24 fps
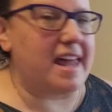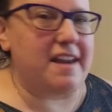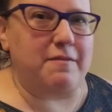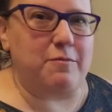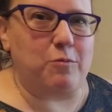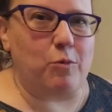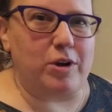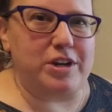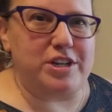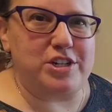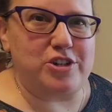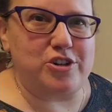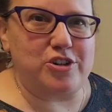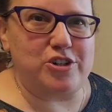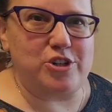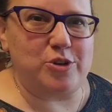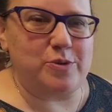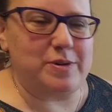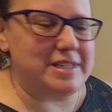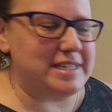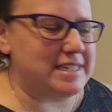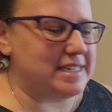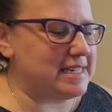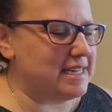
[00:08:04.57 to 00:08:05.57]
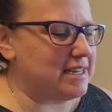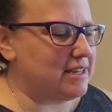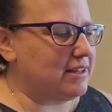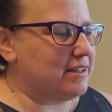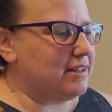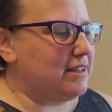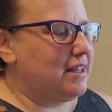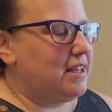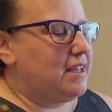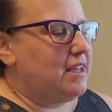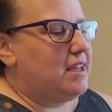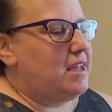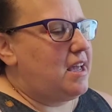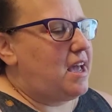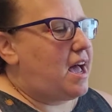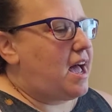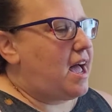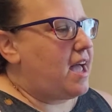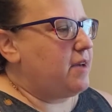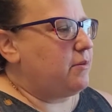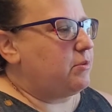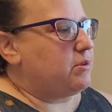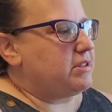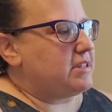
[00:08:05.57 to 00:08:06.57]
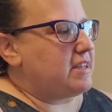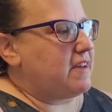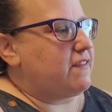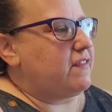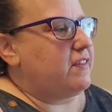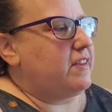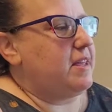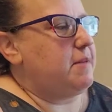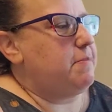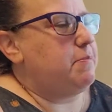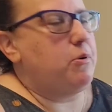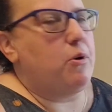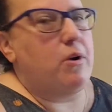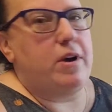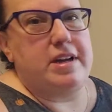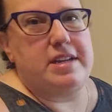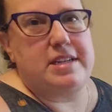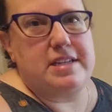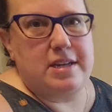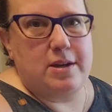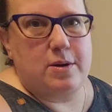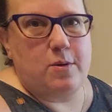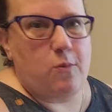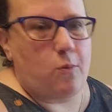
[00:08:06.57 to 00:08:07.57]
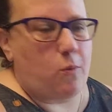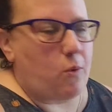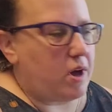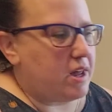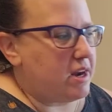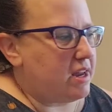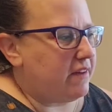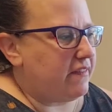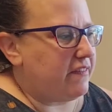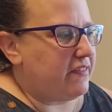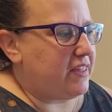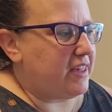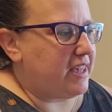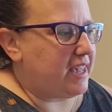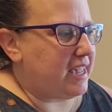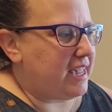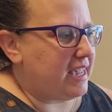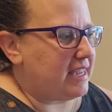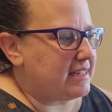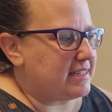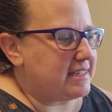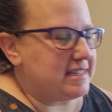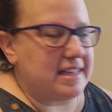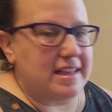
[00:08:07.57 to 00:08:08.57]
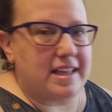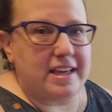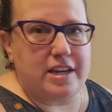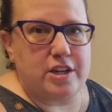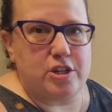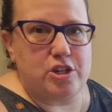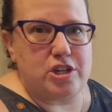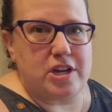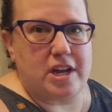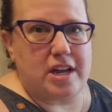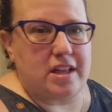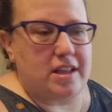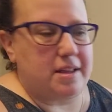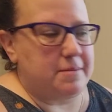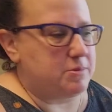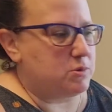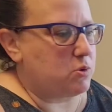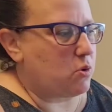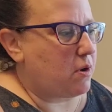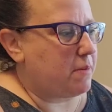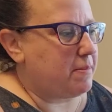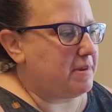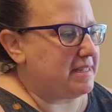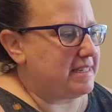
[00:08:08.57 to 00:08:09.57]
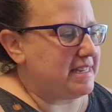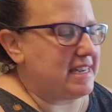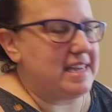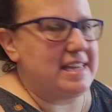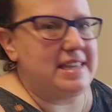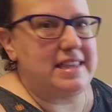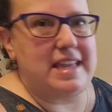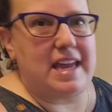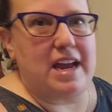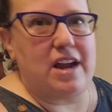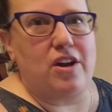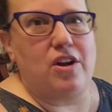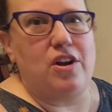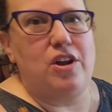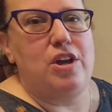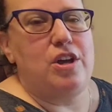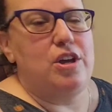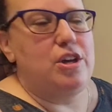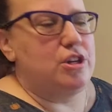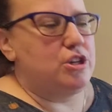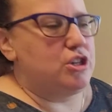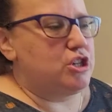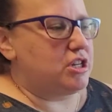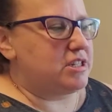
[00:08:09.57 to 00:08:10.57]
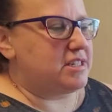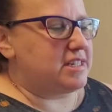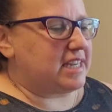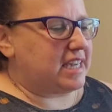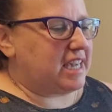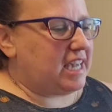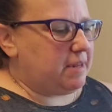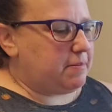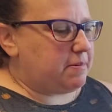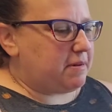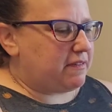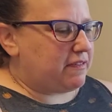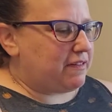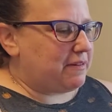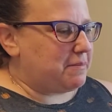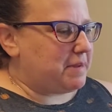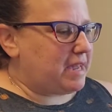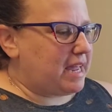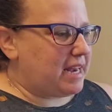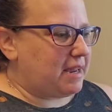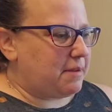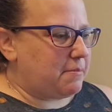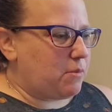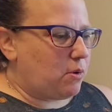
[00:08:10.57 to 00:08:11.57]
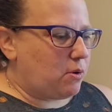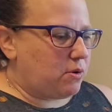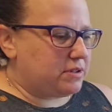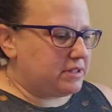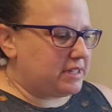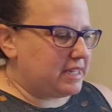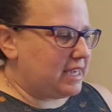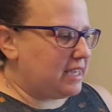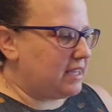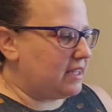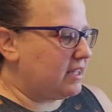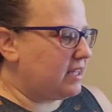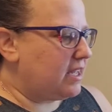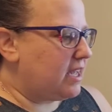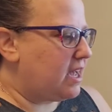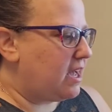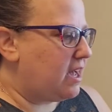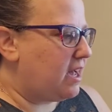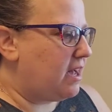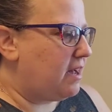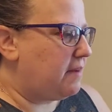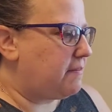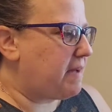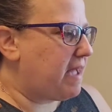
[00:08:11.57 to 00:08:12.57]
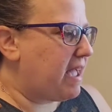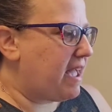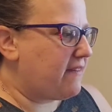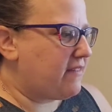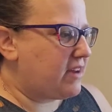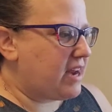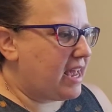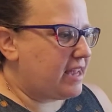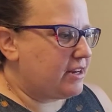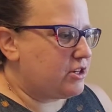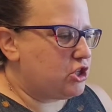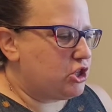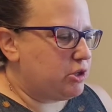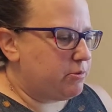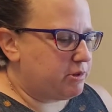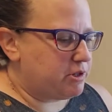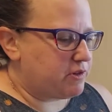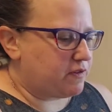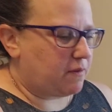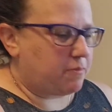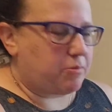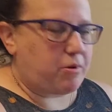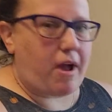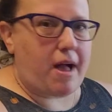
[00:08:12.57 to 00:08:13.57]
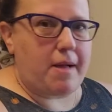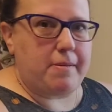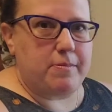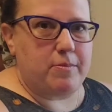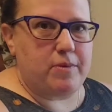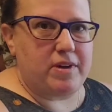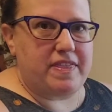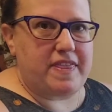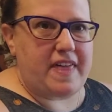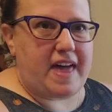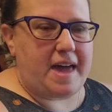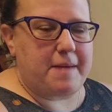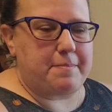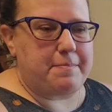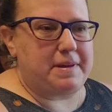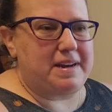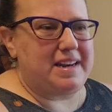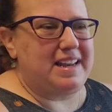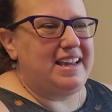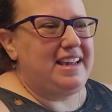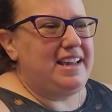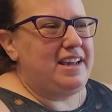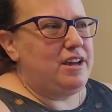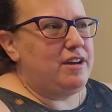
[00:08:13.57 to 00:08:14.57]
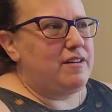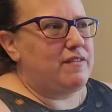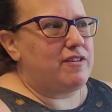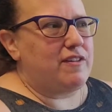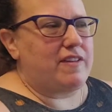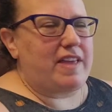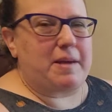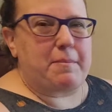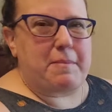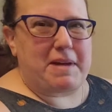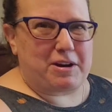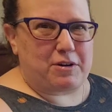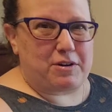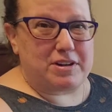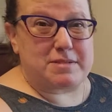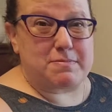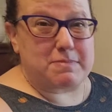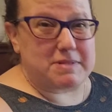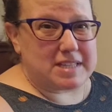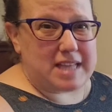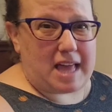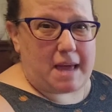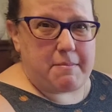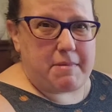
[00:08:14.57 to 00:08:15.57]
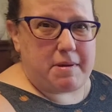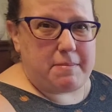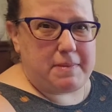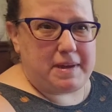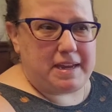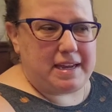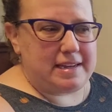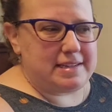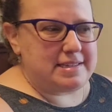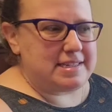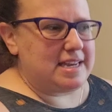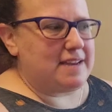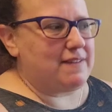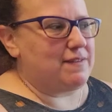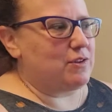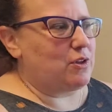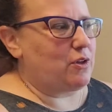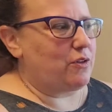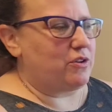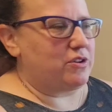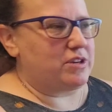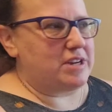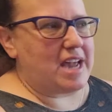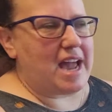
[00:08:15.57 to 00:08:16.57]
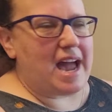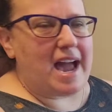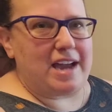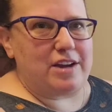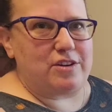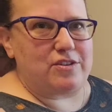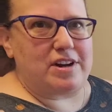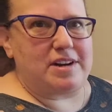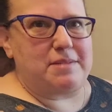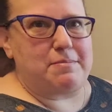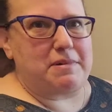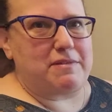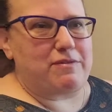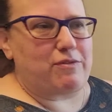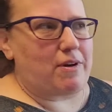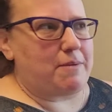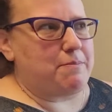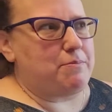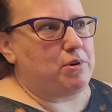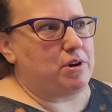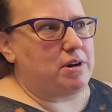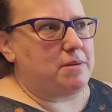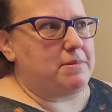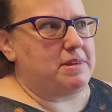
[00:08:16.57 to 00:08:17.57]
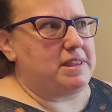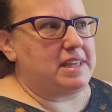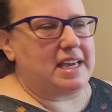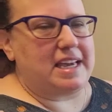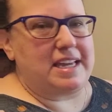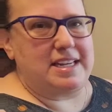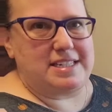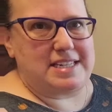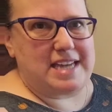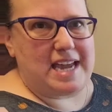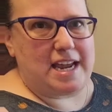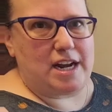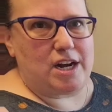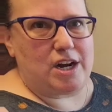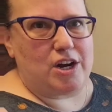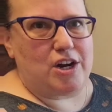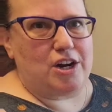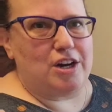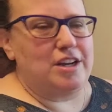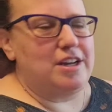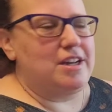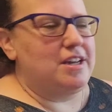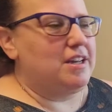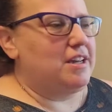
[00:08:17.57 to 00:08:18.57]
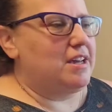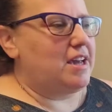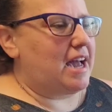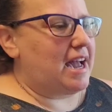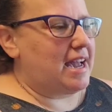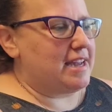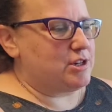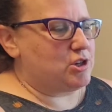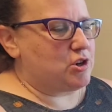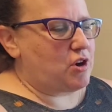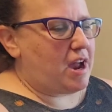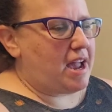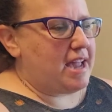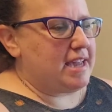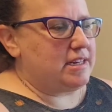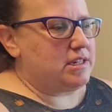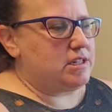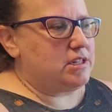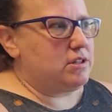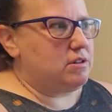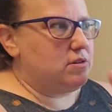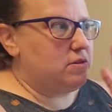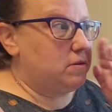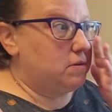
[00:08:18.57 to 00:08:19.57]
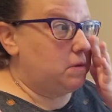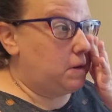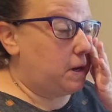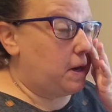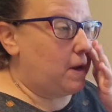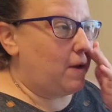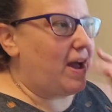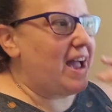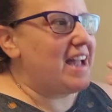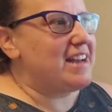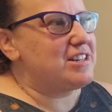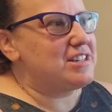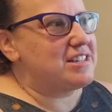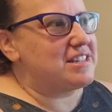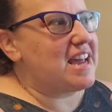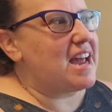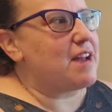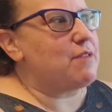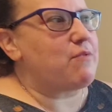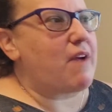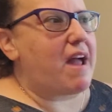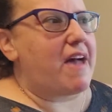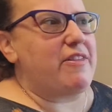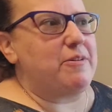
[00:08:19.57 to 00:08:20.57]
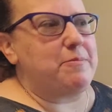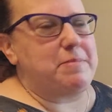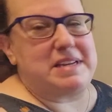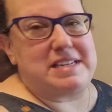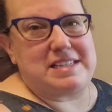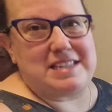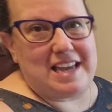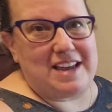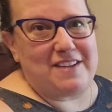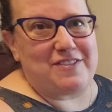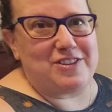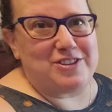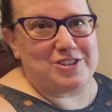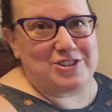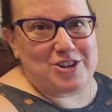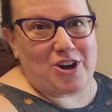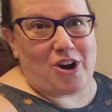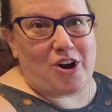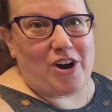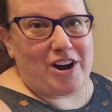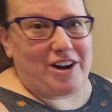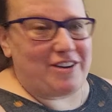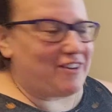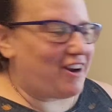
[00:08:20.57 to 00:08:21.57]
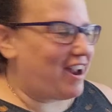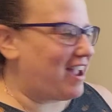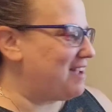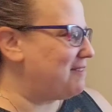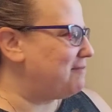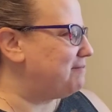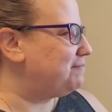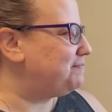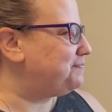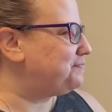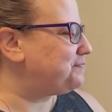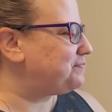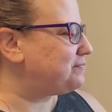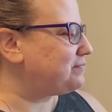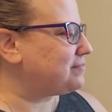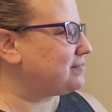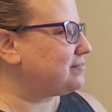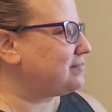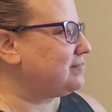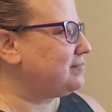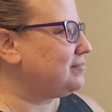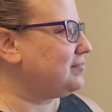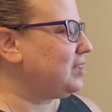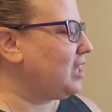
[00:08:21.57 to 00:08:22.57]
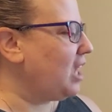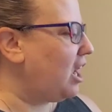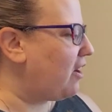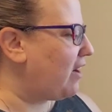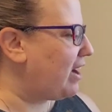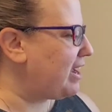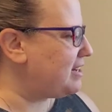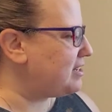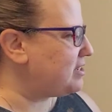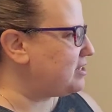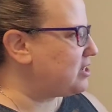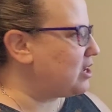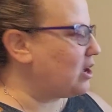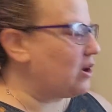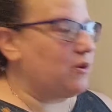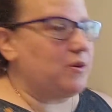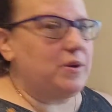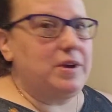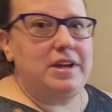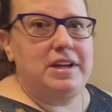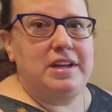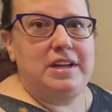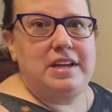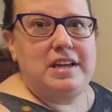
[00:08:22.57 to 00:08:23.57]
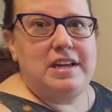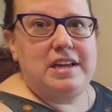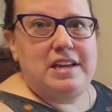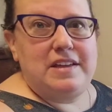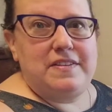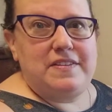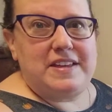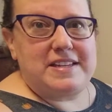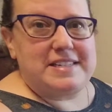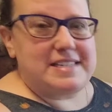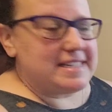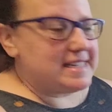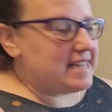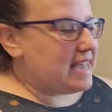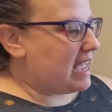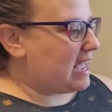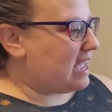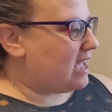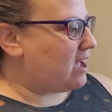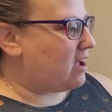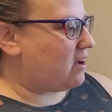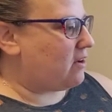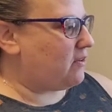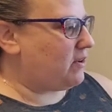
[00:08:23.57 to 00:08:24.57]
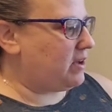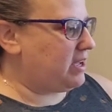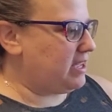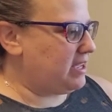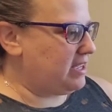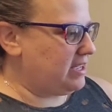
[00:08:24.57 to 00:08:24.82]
of moisture to it still, I will definitely put one of the silica gel absorbents in there just to keep it from getting moldy. I haven't had too much of a problem with that, but for like my Christmas lima beans, even though they're dehydrated before I put them in the container, I try to, you know, I'd rather be safe than sorry, right? All right, so this is how